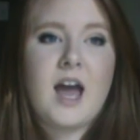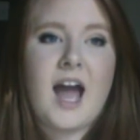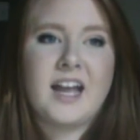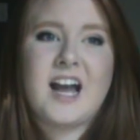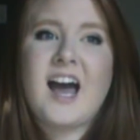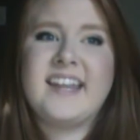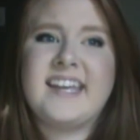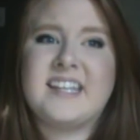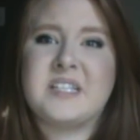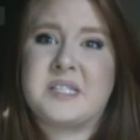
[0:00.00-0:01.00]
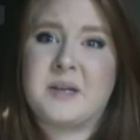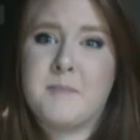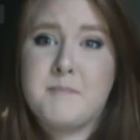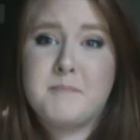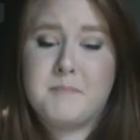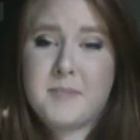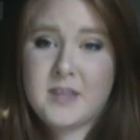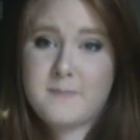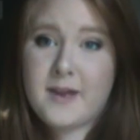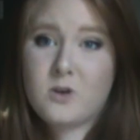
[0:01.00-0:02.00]
I got like this
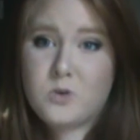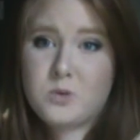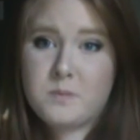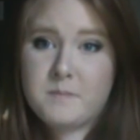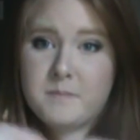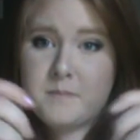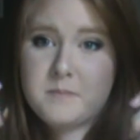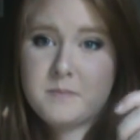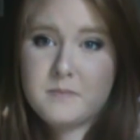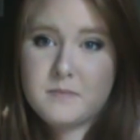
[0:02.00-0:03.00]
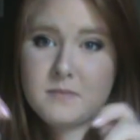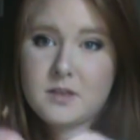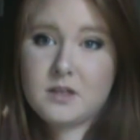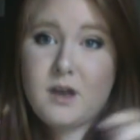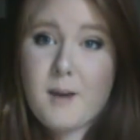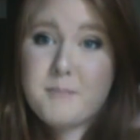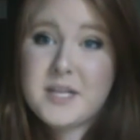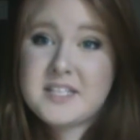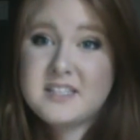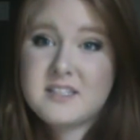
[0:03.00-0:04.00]
mathematical
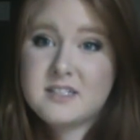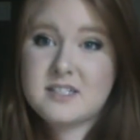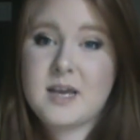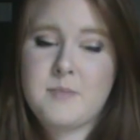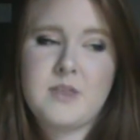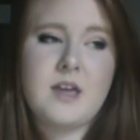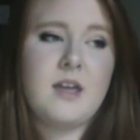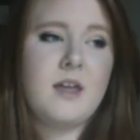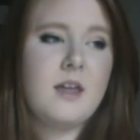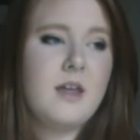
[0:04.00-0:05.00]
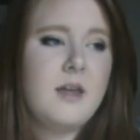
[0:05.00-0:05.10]
compass type thing.